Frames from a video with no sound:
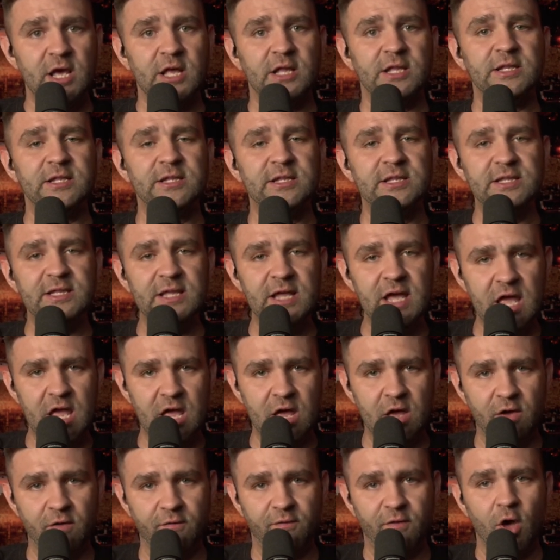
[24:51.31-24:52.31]

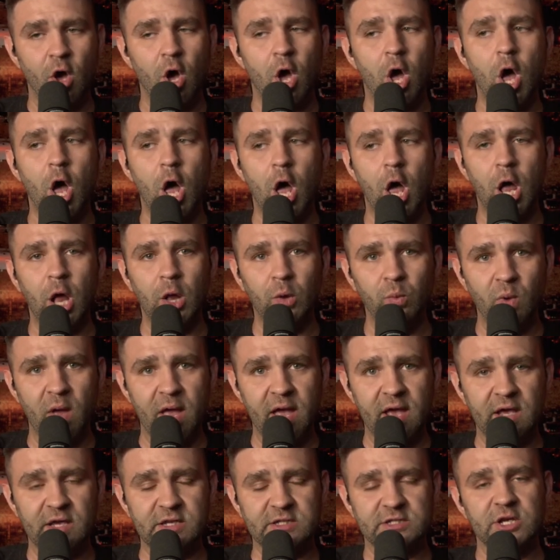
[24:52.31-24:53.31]
Live
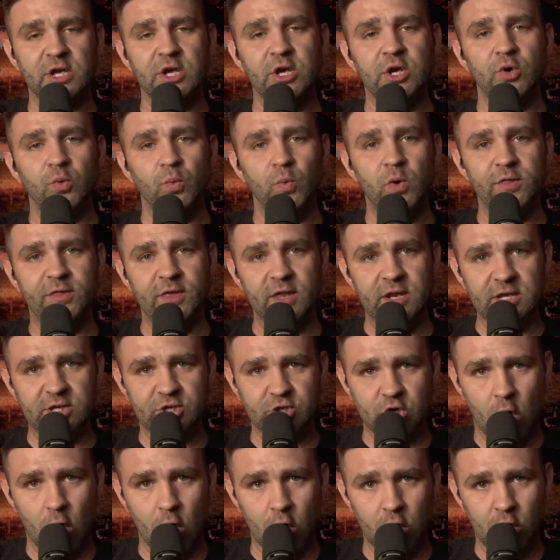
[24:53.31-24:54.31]
always with an
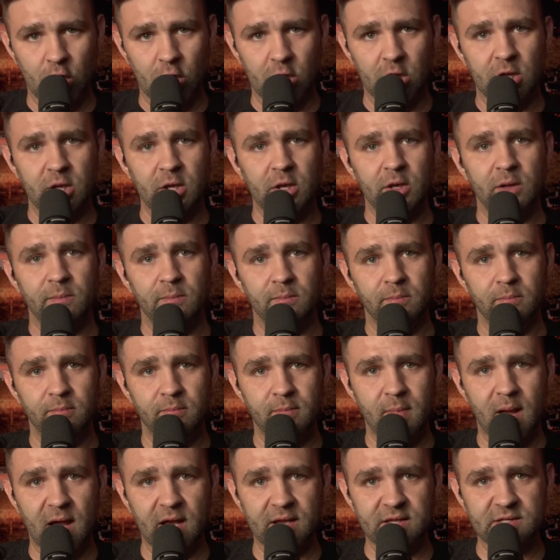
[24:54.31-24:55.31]
eternal
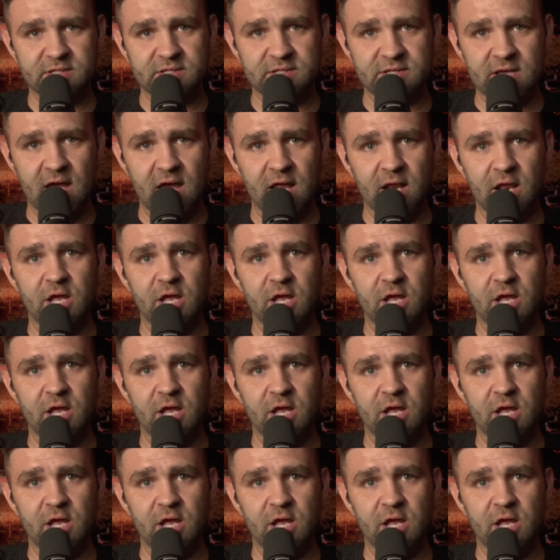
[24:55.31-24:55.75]
mindset.